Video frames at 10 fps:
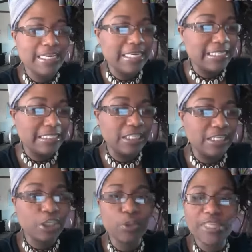See, the
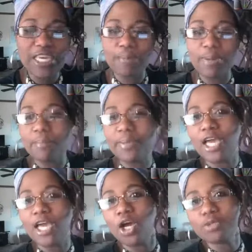cool thing about being
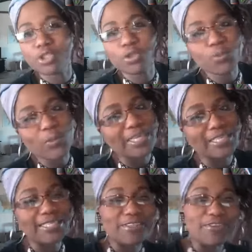homeschooled, we can
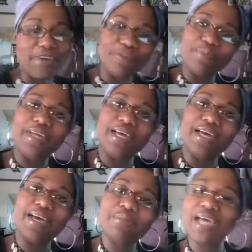look great from the
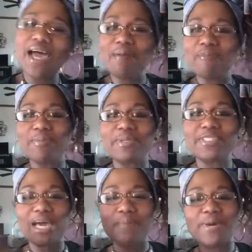up top, from the
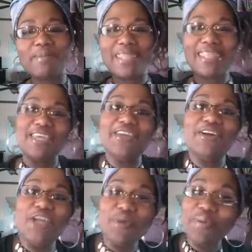top up, and then you don't
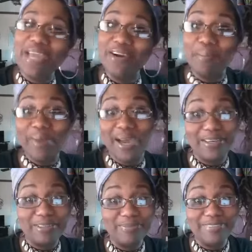know what we got on the
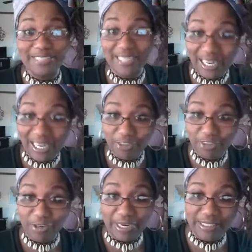bottom. I look
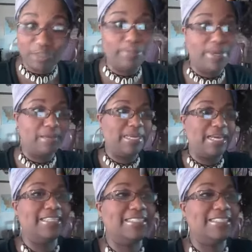crazy on the bottom, guys.